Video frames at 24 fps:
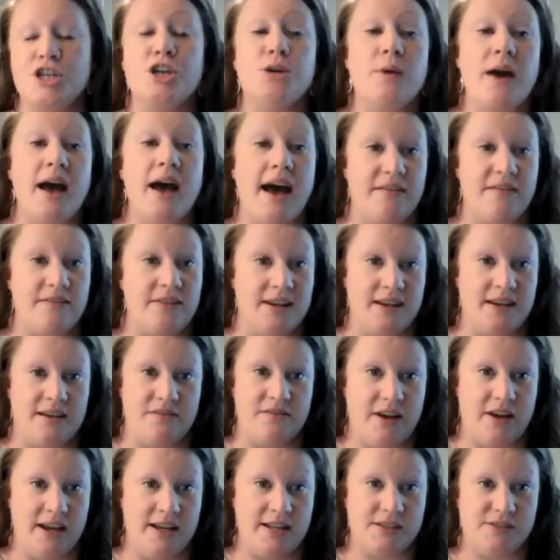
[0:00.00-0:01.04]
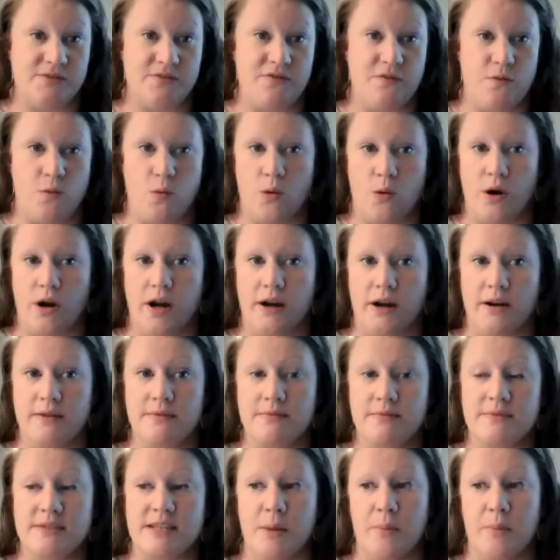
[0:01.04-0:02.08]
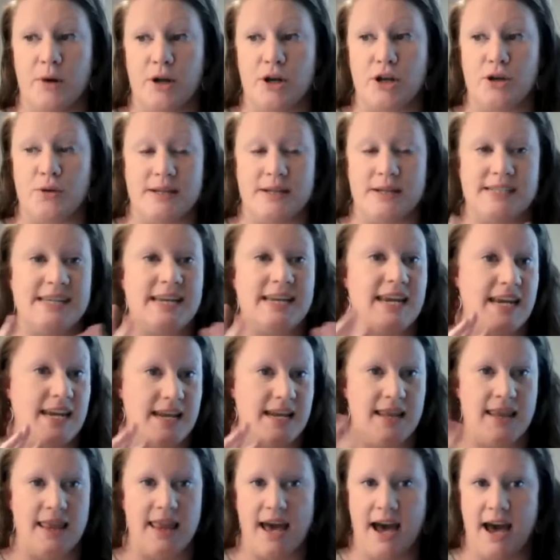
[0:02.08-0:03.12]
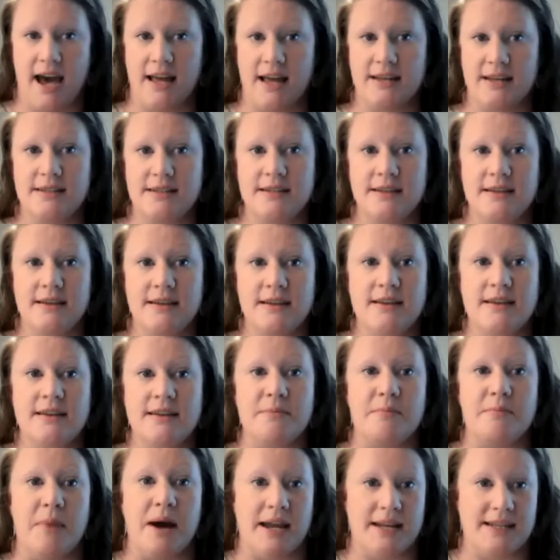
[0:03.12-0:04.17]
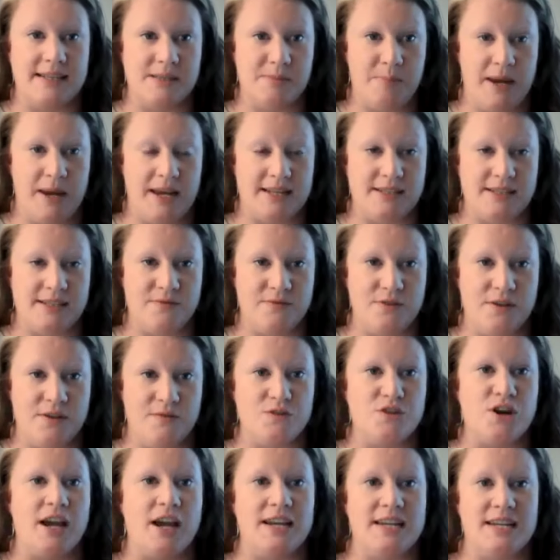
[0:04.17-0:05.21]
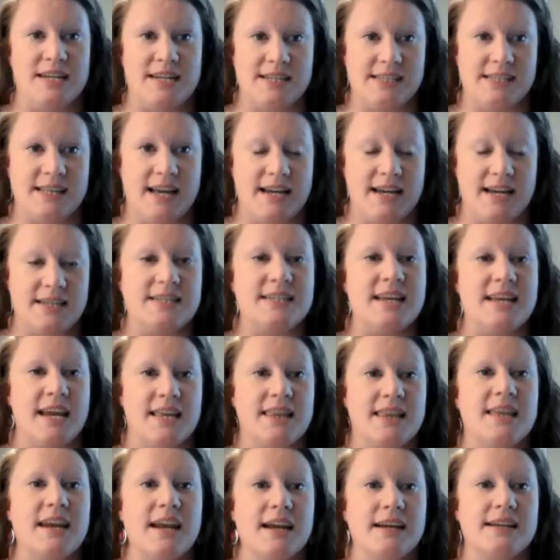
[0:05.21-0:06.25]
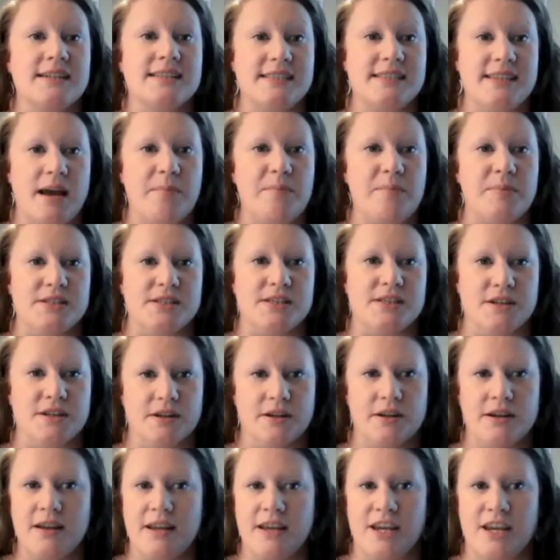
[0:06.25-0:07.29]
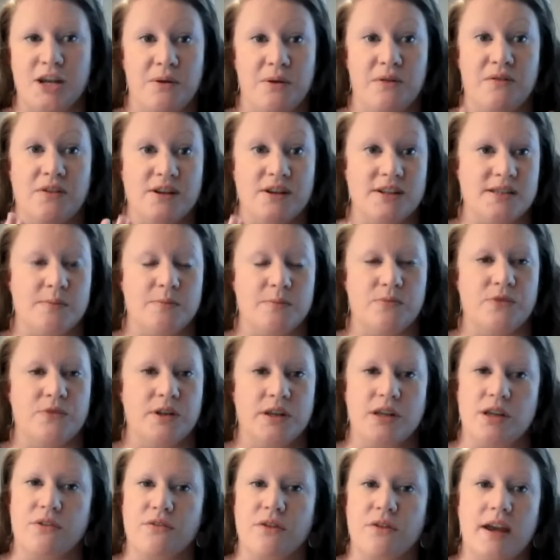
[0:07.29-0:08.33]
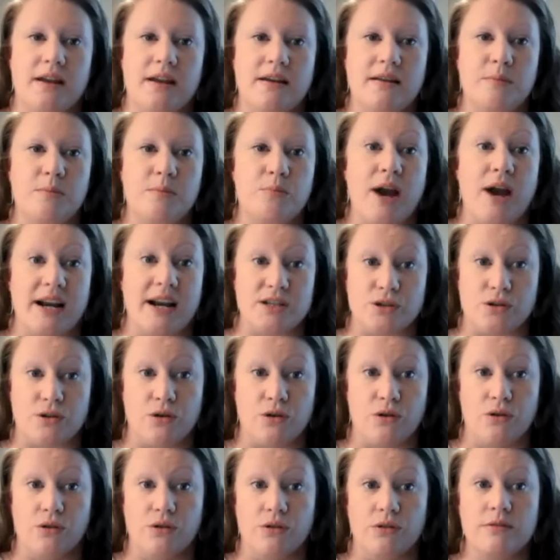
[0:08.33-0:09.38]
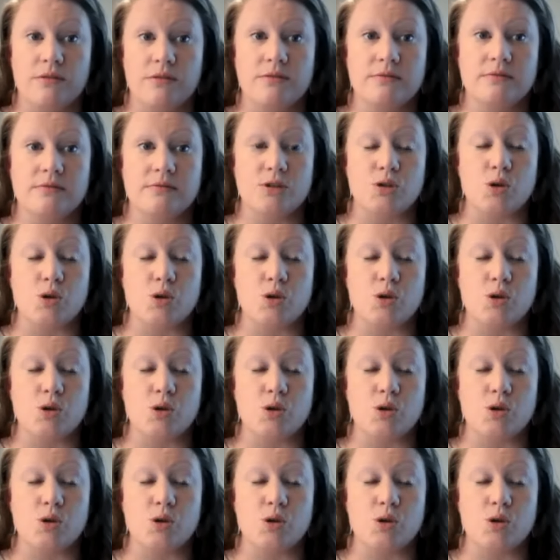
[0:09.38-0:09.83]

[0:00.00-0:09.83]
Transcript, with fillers: do you have any advice for someone who is in that mind space of, of trying to decide to take the next step? Is there, you know, we've heard some really great practical